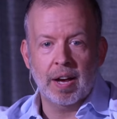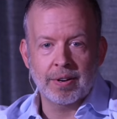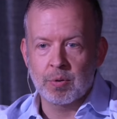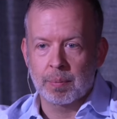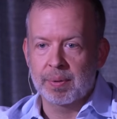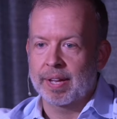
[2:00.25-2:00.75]

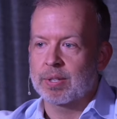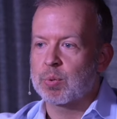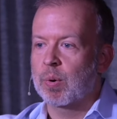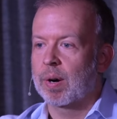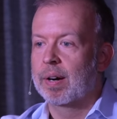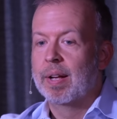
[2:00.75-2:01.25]
gotten to a
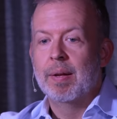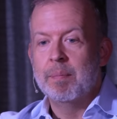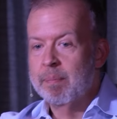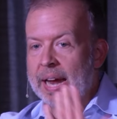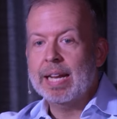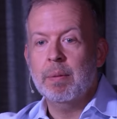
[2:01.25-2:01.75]
place where
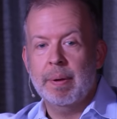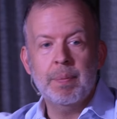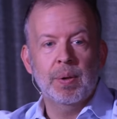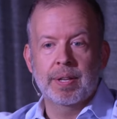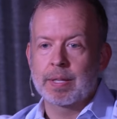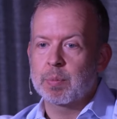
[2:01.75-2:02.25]
many
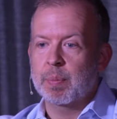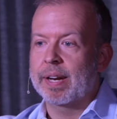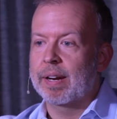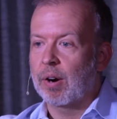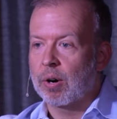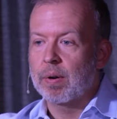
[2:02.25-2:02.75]
people on this
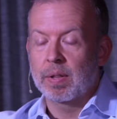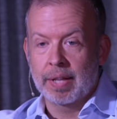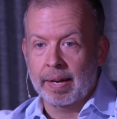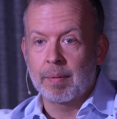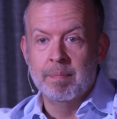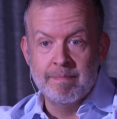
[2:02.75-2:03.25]
planet are
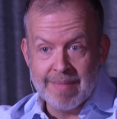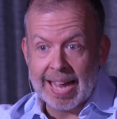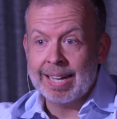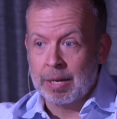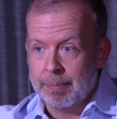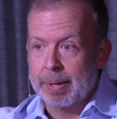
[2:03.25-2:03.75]
like,
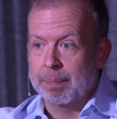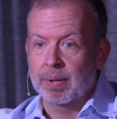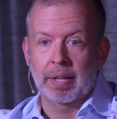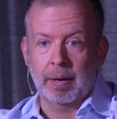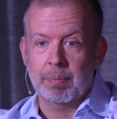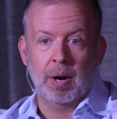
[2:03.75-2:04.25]
many people,
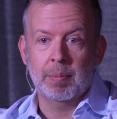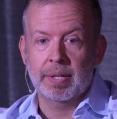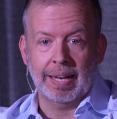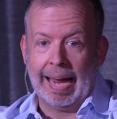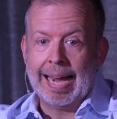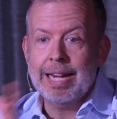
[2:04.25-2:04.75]
like
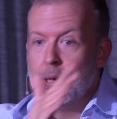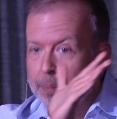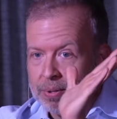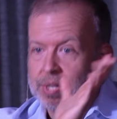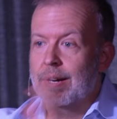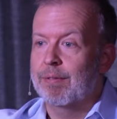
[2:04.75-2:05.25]
probably
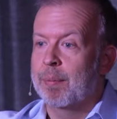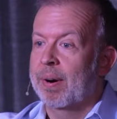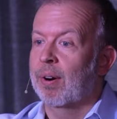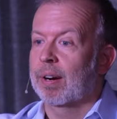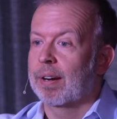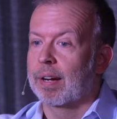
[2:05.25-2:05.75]
80% of
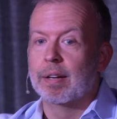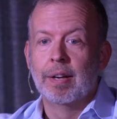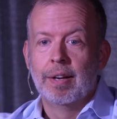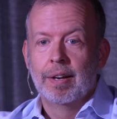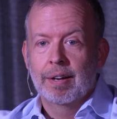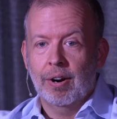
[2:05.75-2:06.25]
America
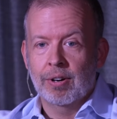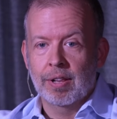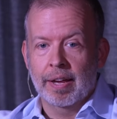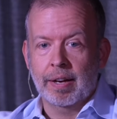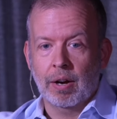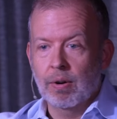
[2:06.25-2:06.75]
are
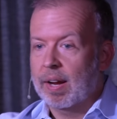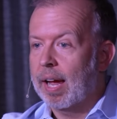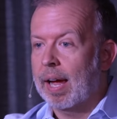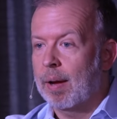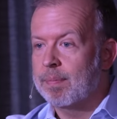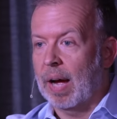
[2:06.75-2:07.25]
like,
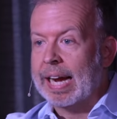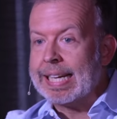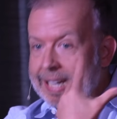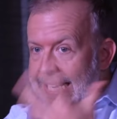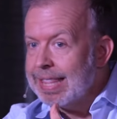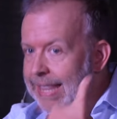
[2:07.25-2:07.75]
okay, I
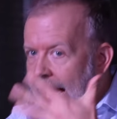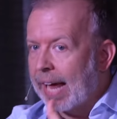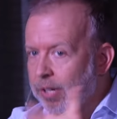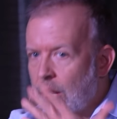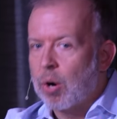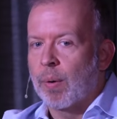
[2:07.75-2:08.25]
need
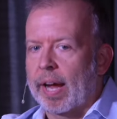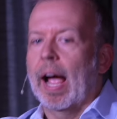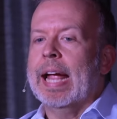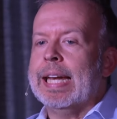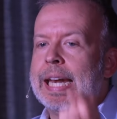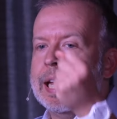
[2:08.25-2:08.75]
that going.
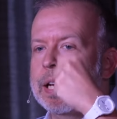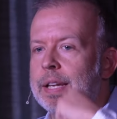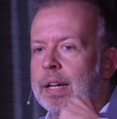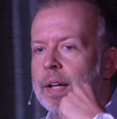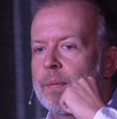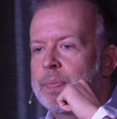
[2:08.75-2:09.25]
I
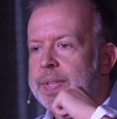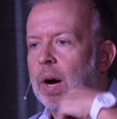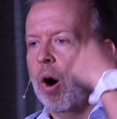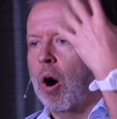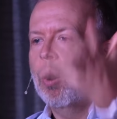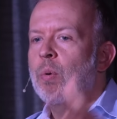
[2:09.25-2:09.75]
need to
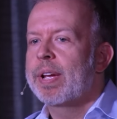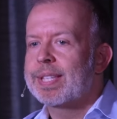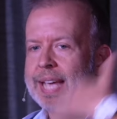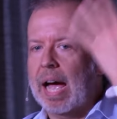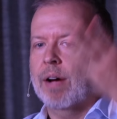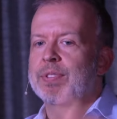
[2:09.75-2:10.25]

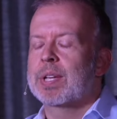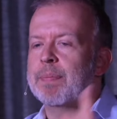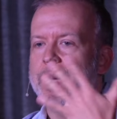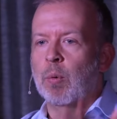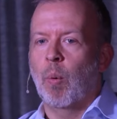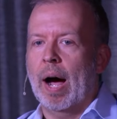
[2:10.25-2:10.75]
always have
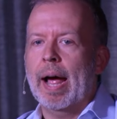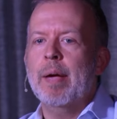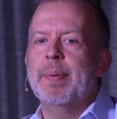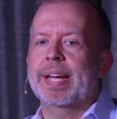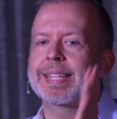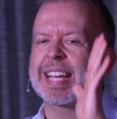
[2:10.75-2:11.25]
something. Why?
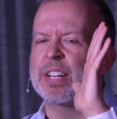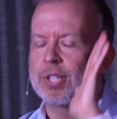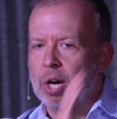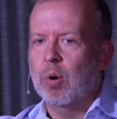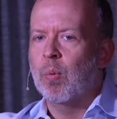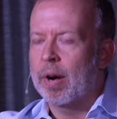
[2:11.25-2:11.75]
Because I
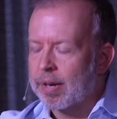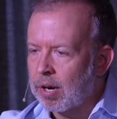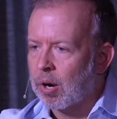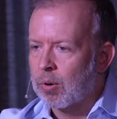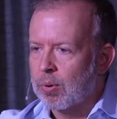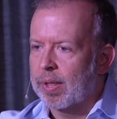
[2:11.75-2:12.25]
don't want to
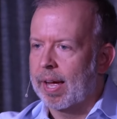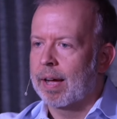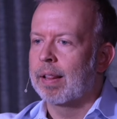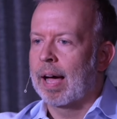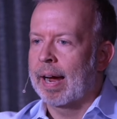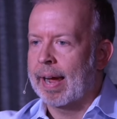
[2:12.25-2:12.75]
know who the
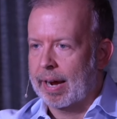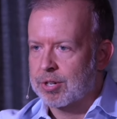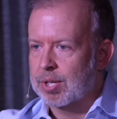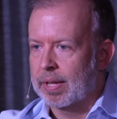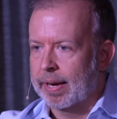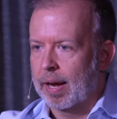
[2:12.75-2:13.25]
hell I
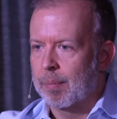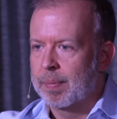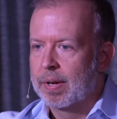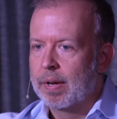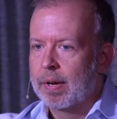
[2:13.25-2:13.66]
actually am.